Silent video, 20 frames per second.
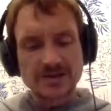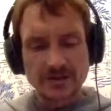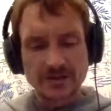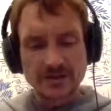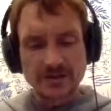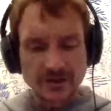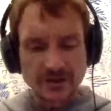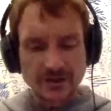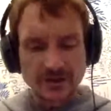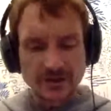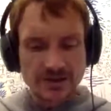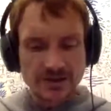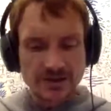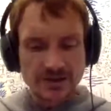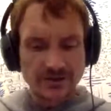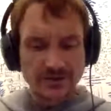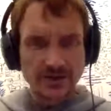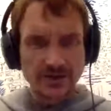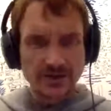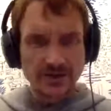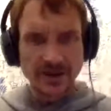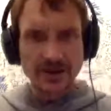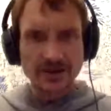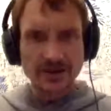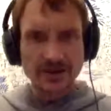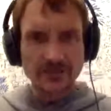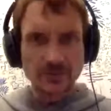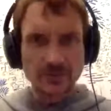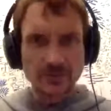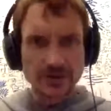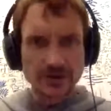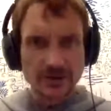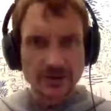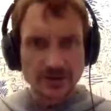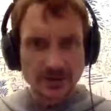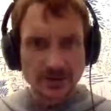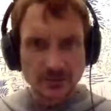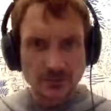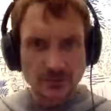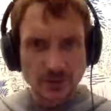very different kind of political
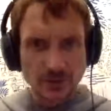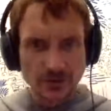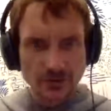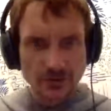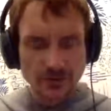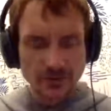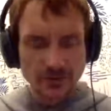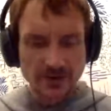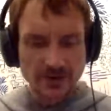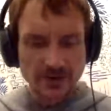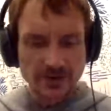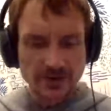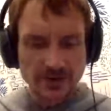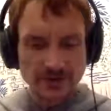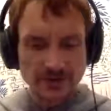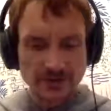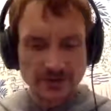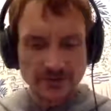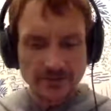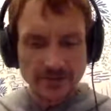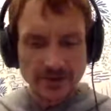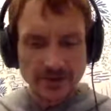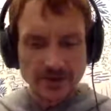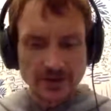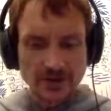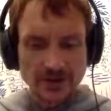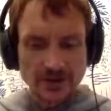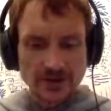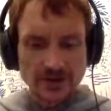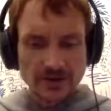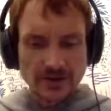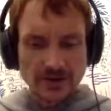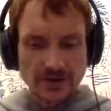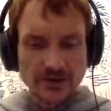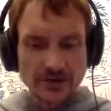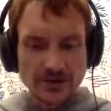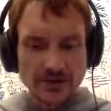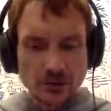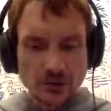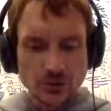movement, a
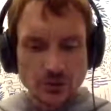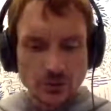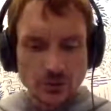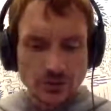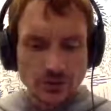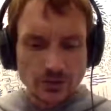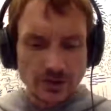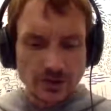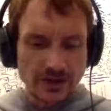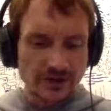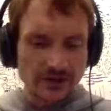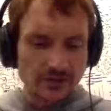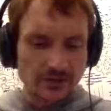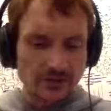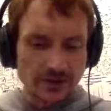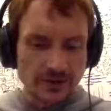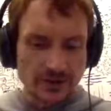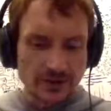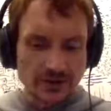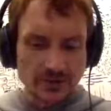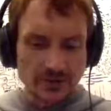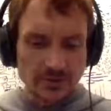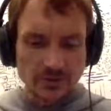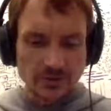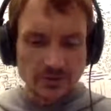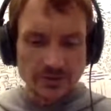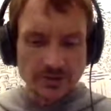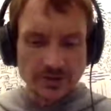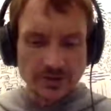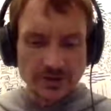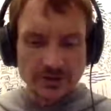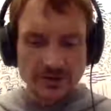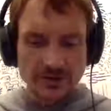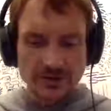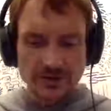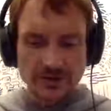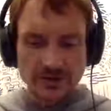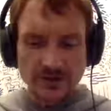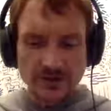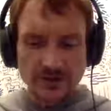new kind of political movement that
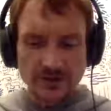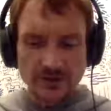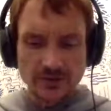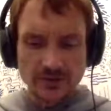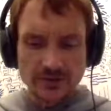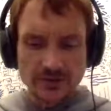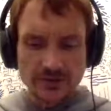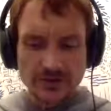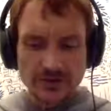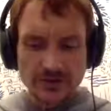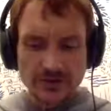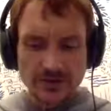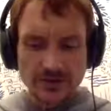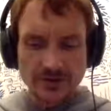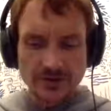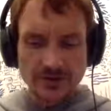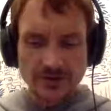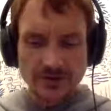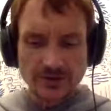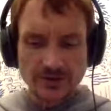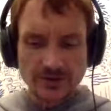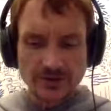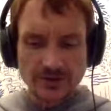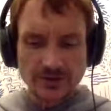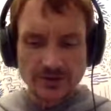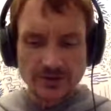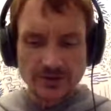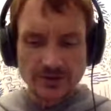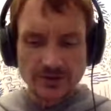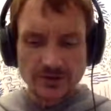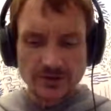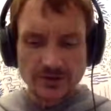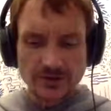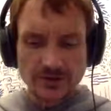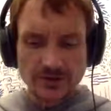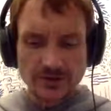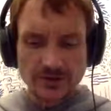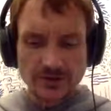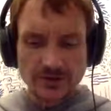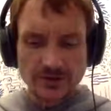was using
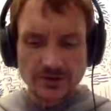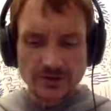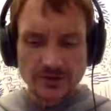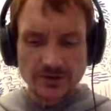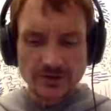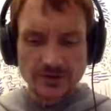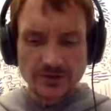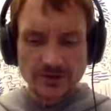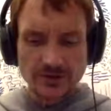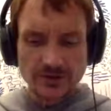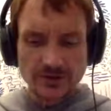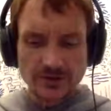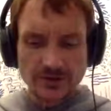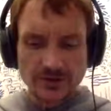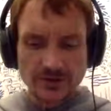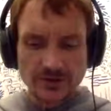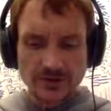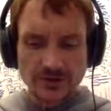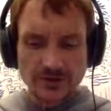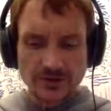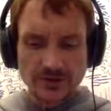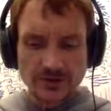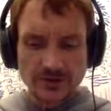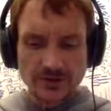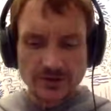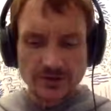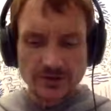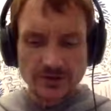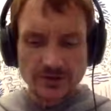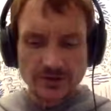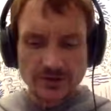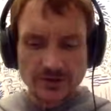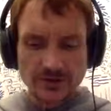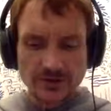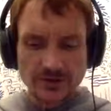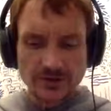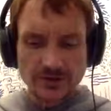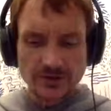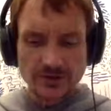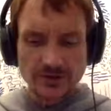techniques of intoxication in
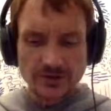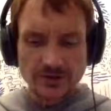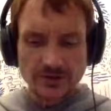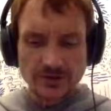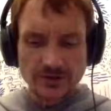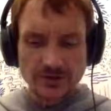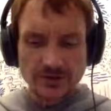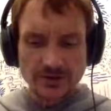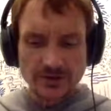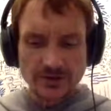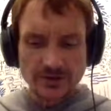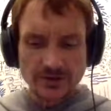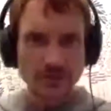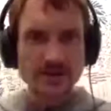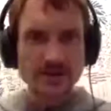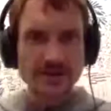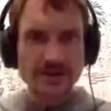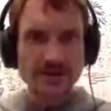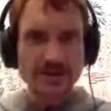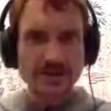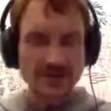order to promote